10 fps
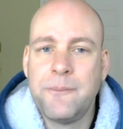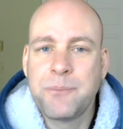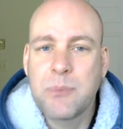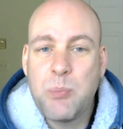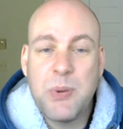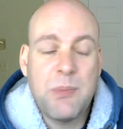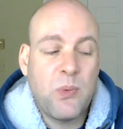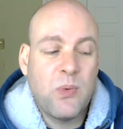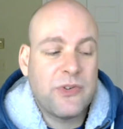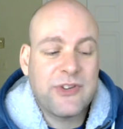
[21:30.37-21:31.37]
But people
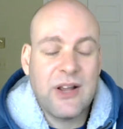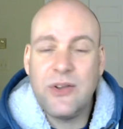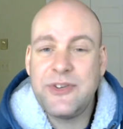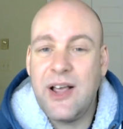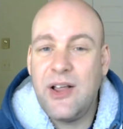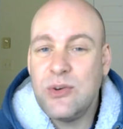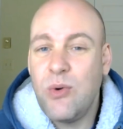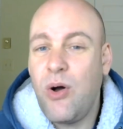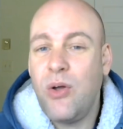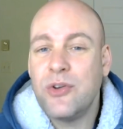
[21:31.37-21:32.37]
will still tell you
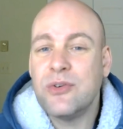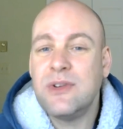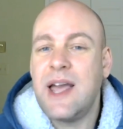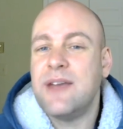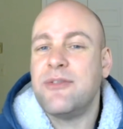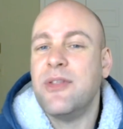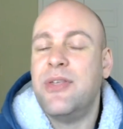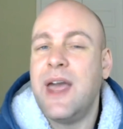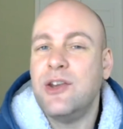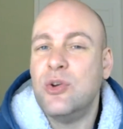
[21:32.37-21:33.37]
all your life
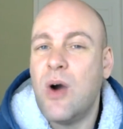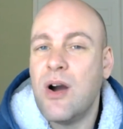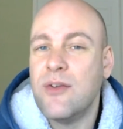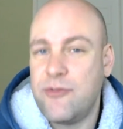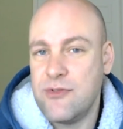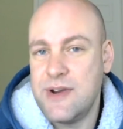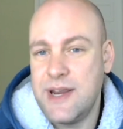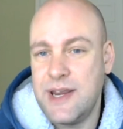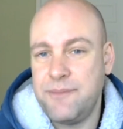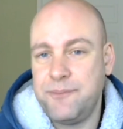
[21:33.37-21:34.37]
that you are free.
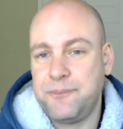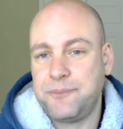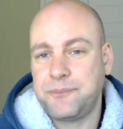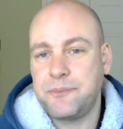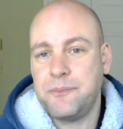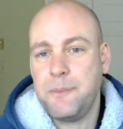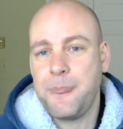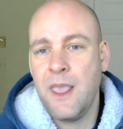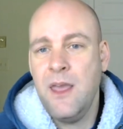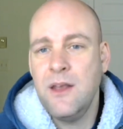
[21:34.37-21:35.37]

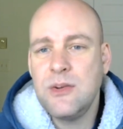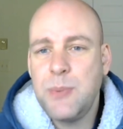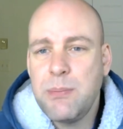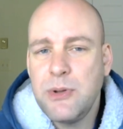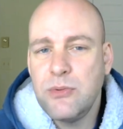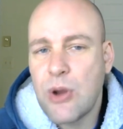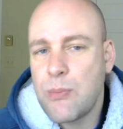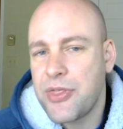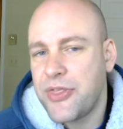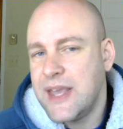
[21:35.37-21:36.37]
To people who
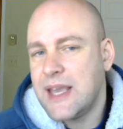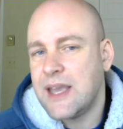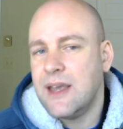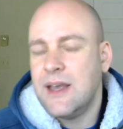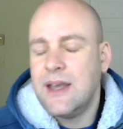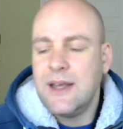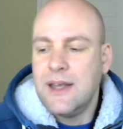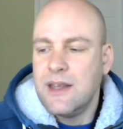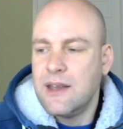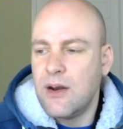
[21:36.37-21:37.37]
don't think,
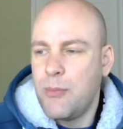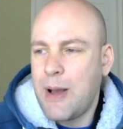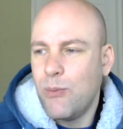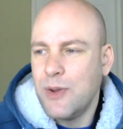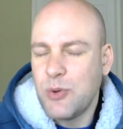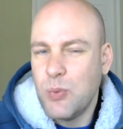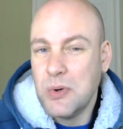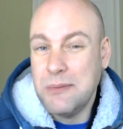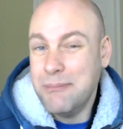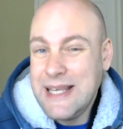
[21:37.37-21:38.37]
you know, about what the
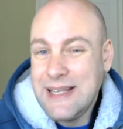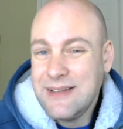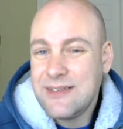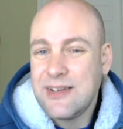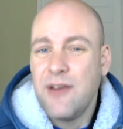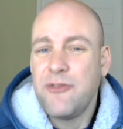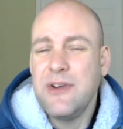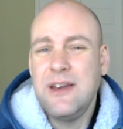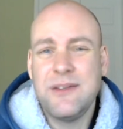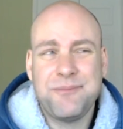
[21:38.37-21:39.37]
word means,
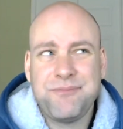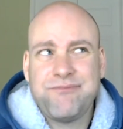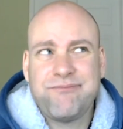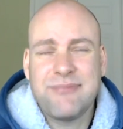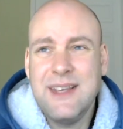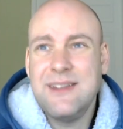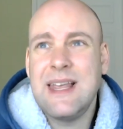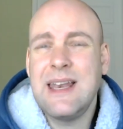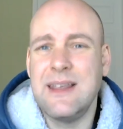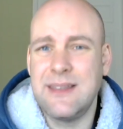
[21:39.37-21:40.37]
freedom is
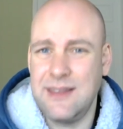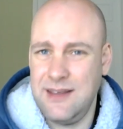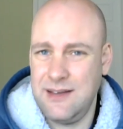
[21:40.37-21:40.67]
anything.